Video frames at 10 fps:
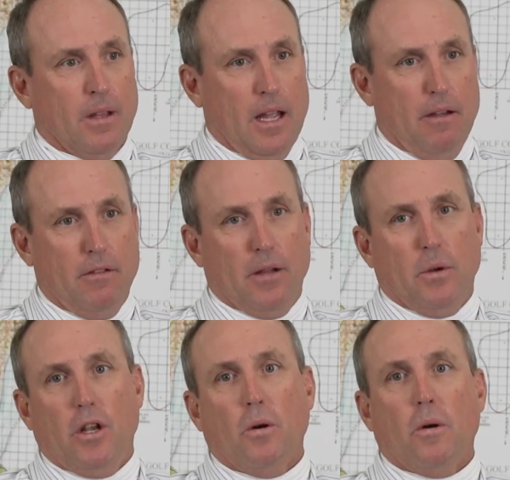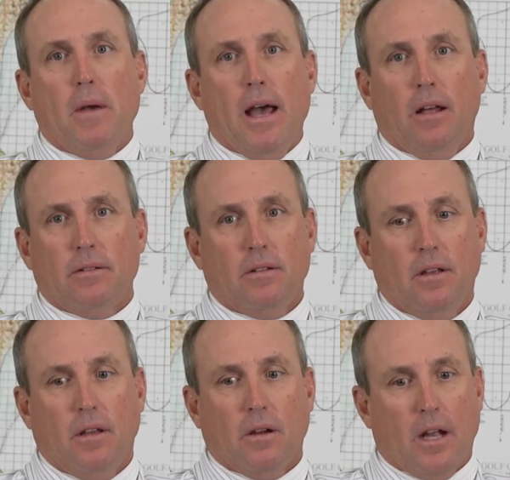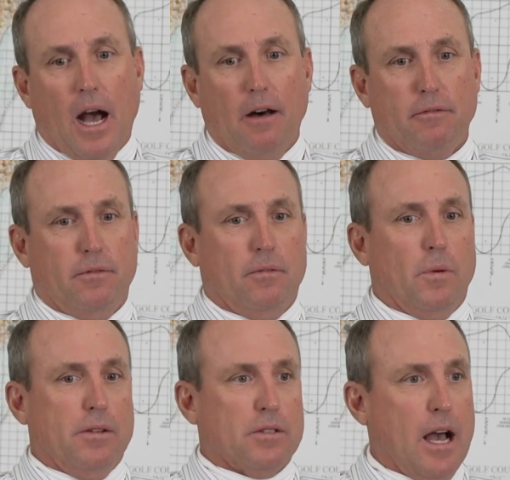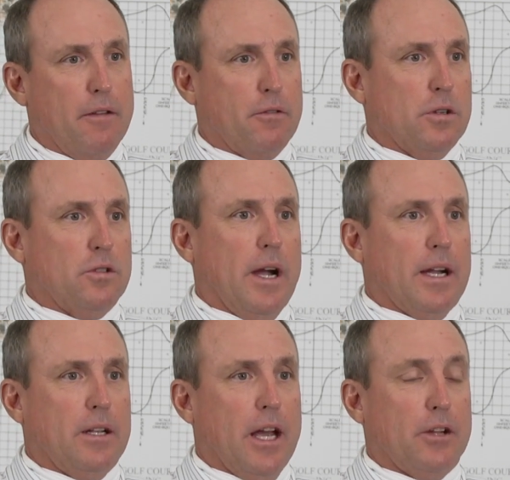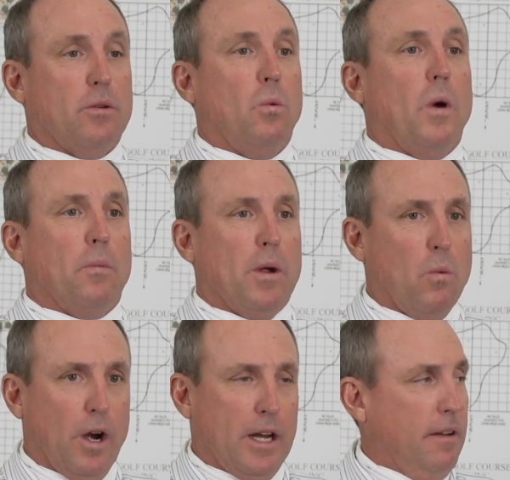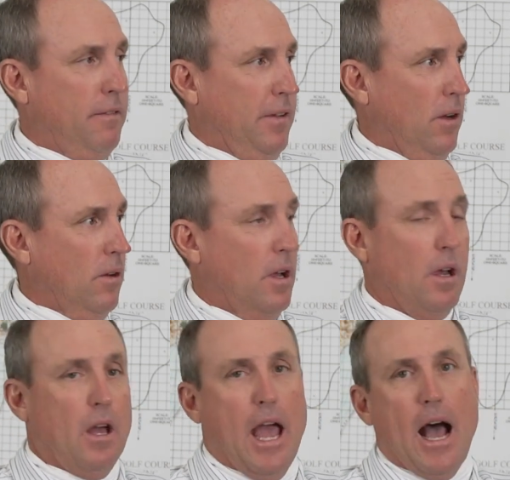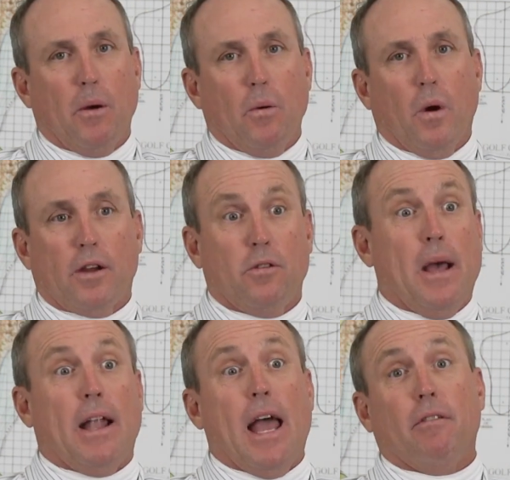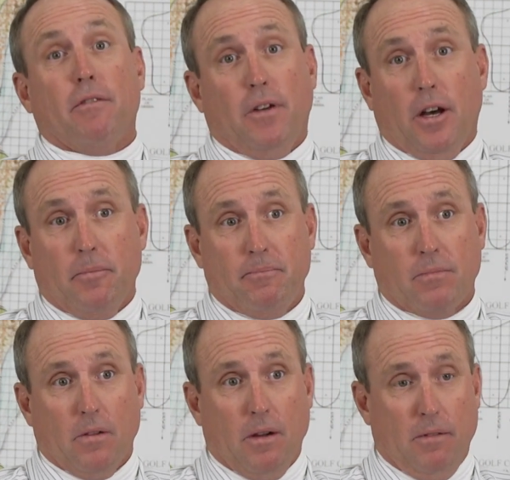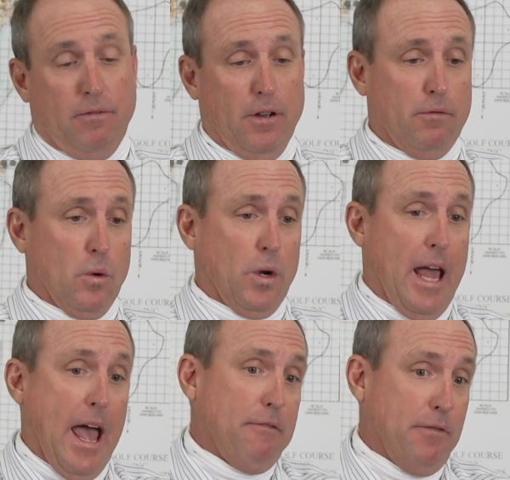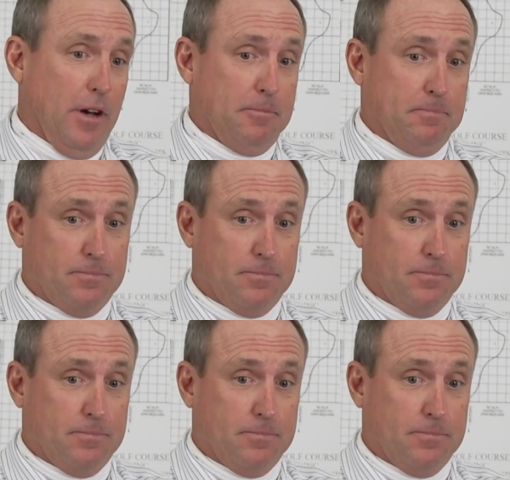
Everything we do about golf, whether it's golf course architecture, when we work in the field, how we work, is about having fun, right? We feel if we're going to have fun